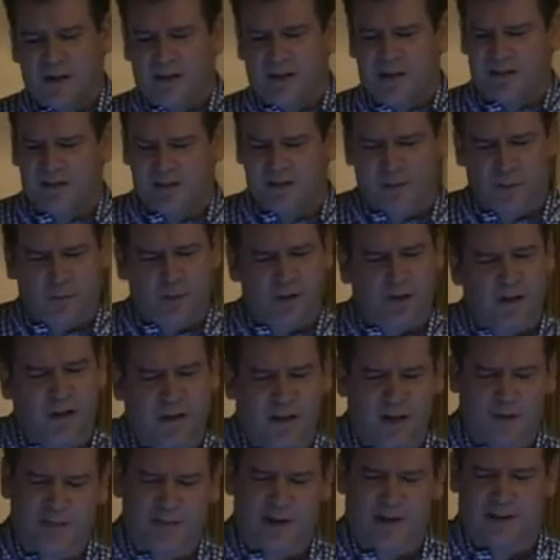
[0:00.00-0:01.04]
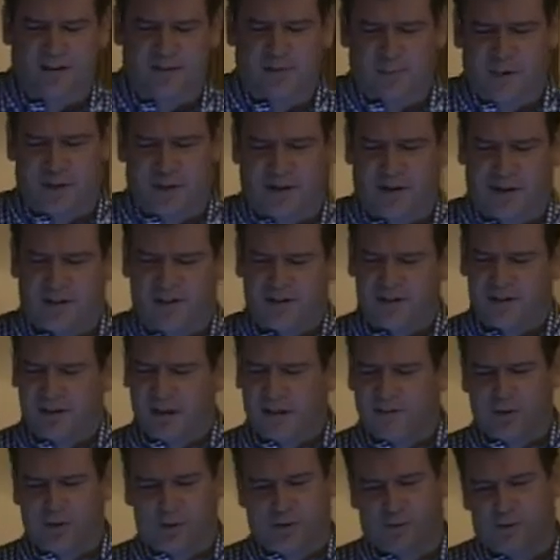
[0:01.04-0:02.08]
He says, I really like my experience because I
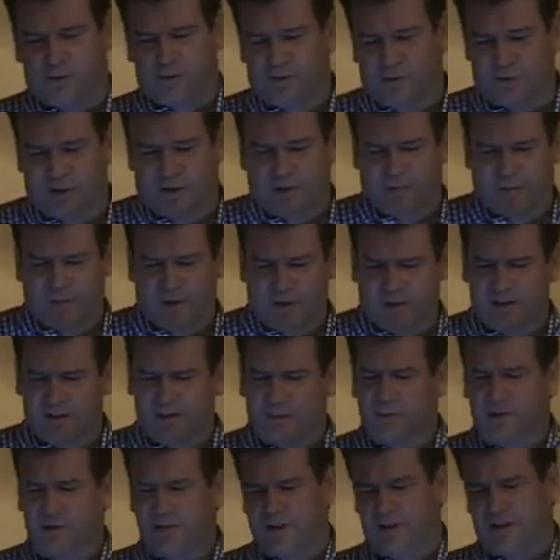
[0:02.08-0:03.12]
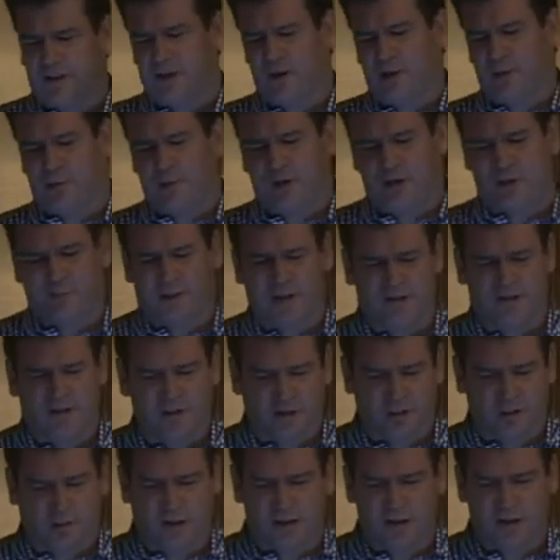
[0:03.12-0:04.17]
have a girlfriend, and this really did help out my
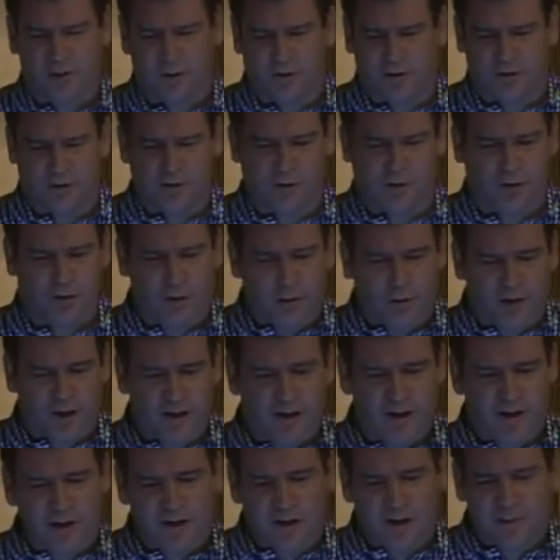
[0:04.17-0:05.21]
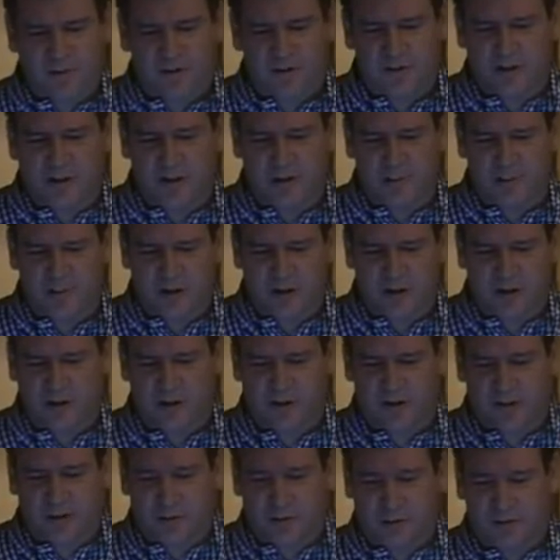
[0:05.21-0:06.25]
situation with her. Our relationship has gotten better
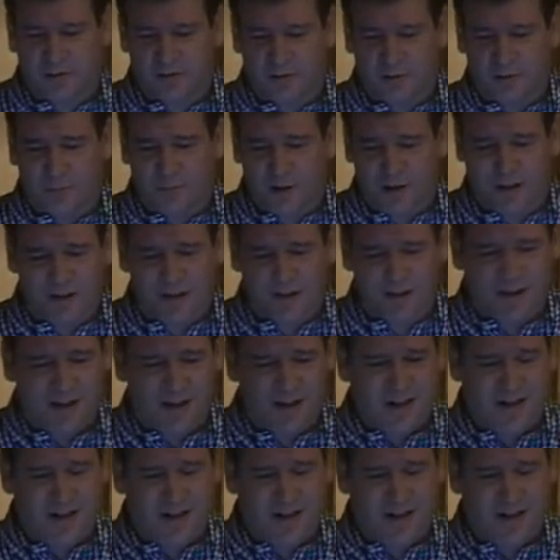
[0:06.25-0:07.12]
because I learned so much.